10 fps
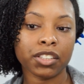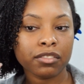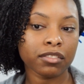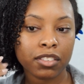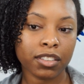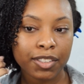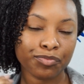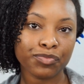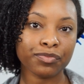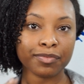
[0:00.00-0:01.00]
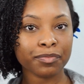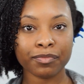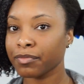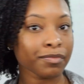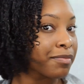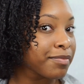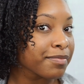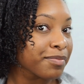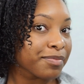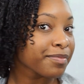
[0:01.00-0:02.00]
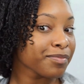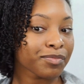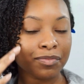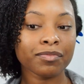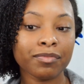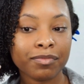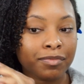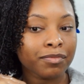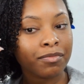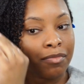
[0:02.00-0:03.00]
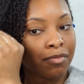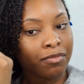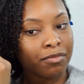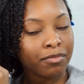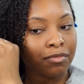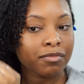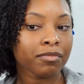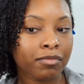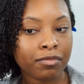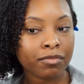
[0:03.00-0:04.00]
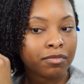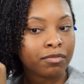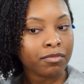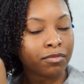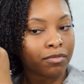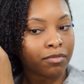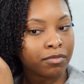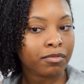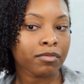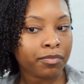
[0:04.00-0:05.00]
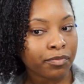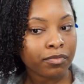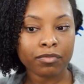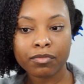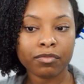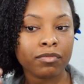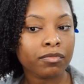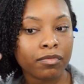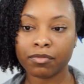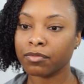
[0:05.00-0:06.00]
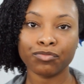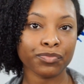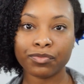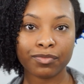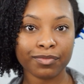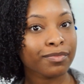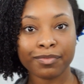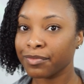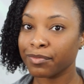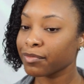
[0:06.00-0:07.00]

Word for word: now that I am finishing up the first half of my hair, I'm going to go ahead and do the second half off camera just so I don't bore you guys too, too much with all this.